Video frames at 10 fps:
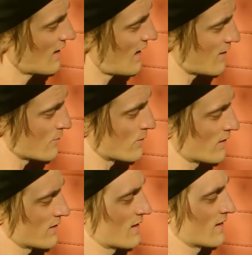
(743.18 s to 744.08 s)
and
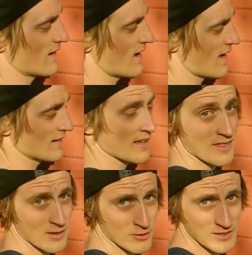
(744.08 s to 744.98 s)
run there and
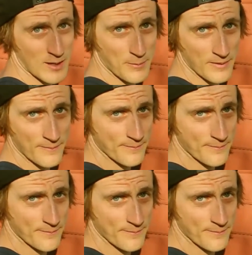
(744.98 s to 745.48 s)
get those up.